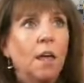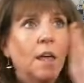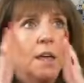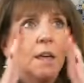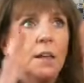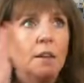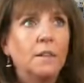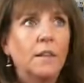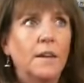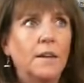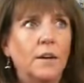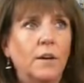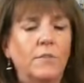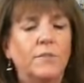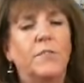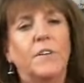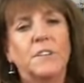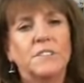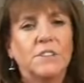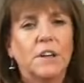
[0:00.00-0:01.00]
in like a
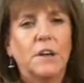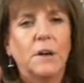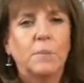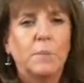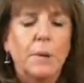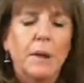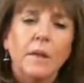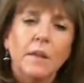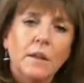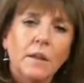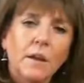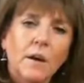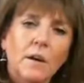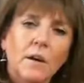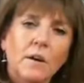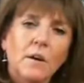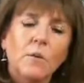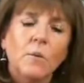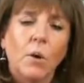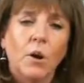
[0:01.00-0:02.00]
fussy cut
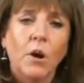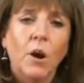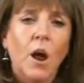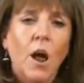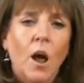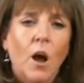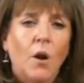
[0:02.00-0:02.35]
pillow